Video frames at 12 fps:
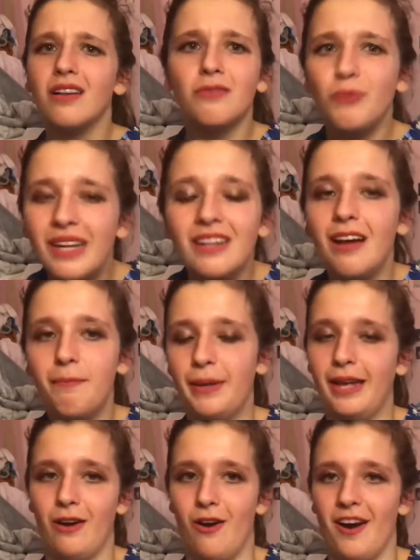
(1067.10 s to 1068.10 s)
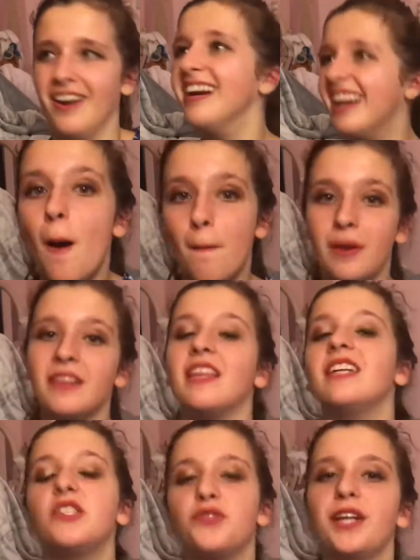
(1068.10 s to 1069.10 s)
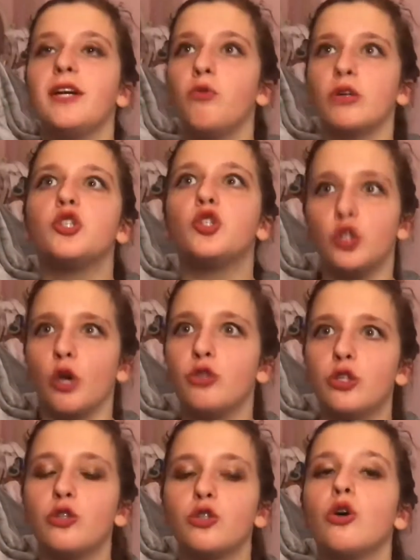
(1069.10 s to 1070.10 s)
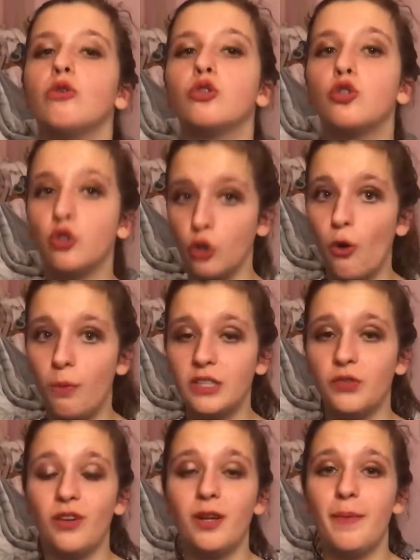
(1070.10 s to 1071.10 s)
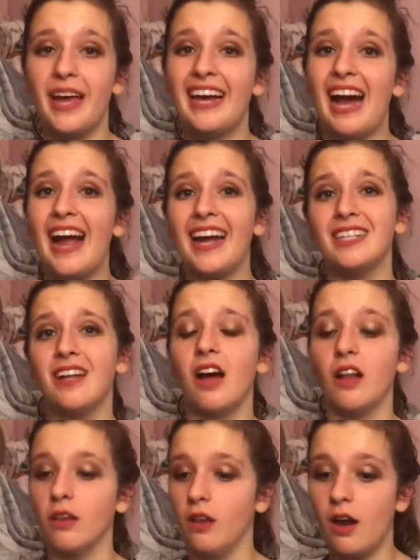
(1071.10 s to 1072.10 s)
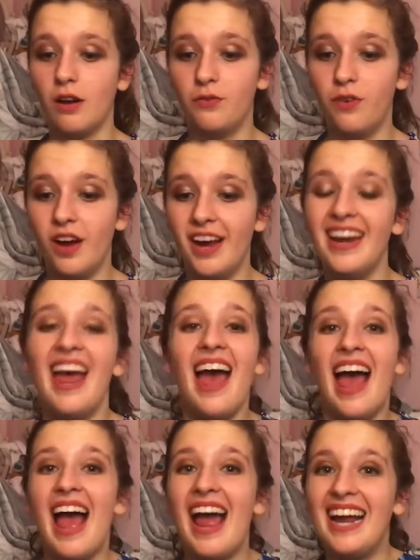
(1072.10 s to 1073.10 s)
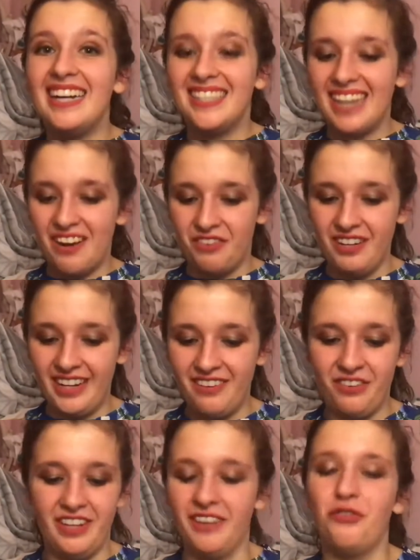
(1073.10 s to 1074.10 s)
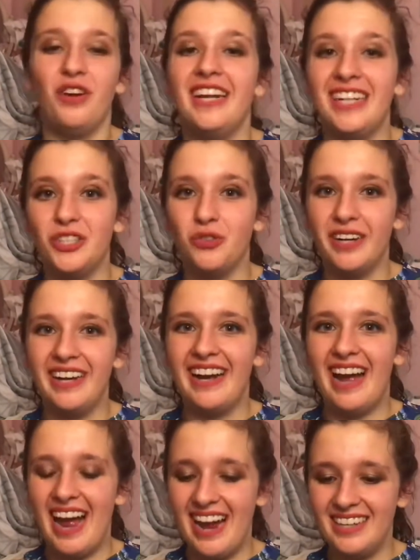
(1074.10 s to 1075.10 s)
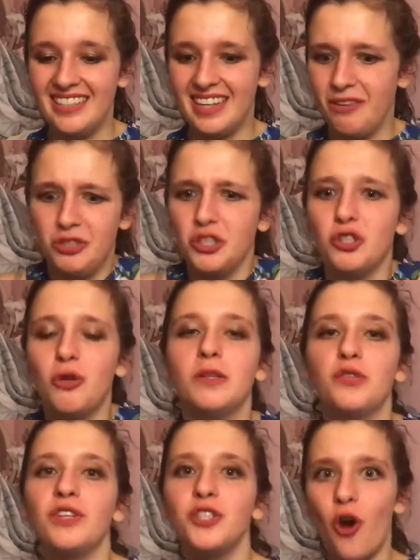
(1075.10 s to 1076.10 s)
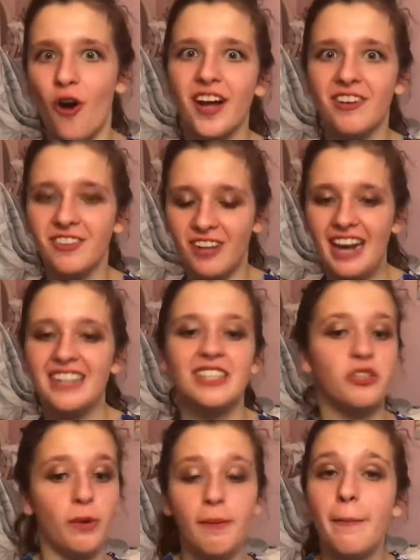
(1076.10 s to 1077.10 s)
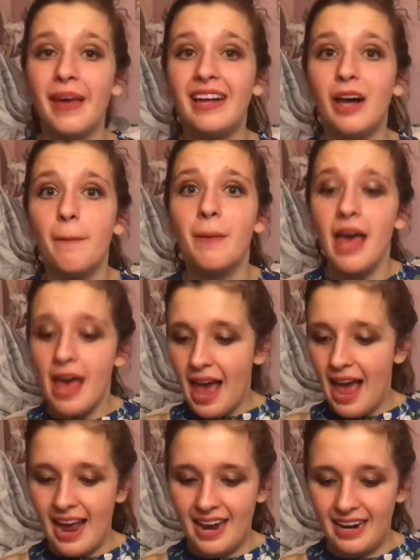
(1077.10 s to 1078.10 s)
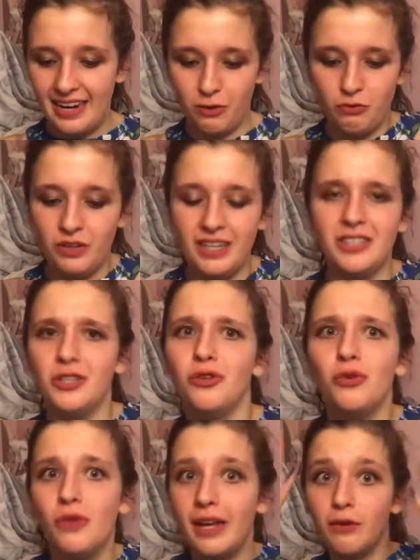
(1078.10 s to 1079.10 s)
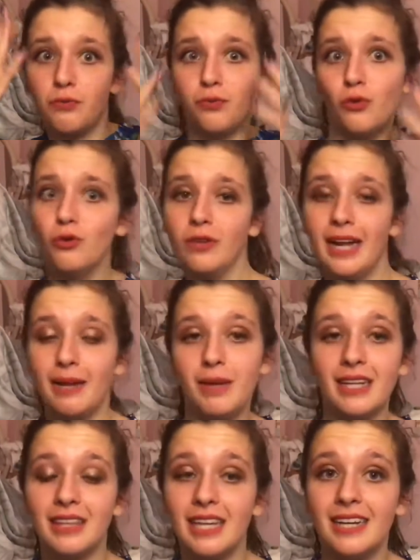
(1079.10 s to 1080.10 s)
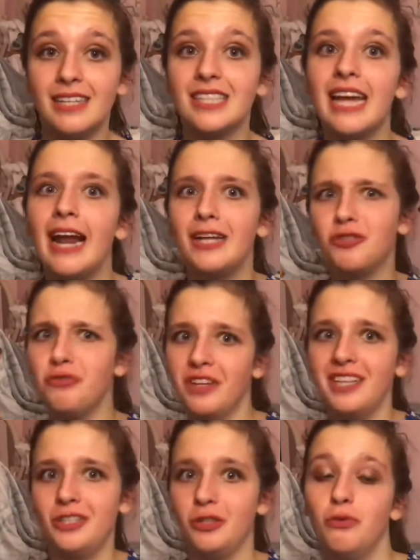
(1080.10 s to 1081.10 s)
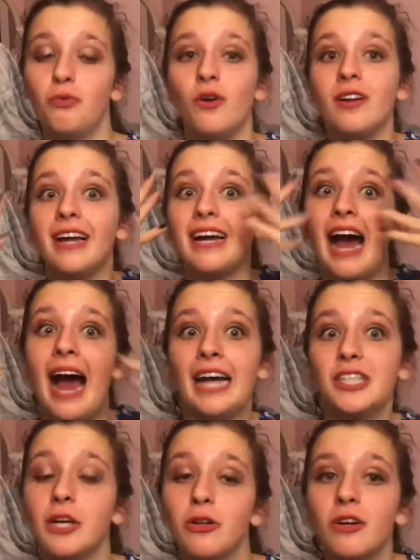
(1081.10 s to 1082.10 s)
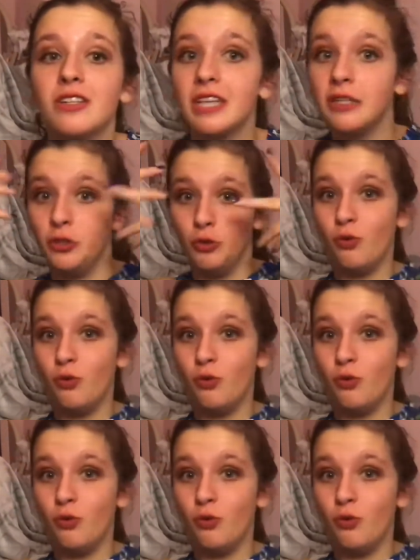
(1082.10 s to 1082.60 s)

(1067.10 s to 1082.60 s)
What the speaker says: We love PR. But this video was so, so, so, so much fun to make. I had a lot of fun, and I really, really, really enjoyed it, and it was just so much fun talking with you guys and doing my makeup, and I don't really do, like, full glam like this, and I should really do more, like, eyeshadow looks and do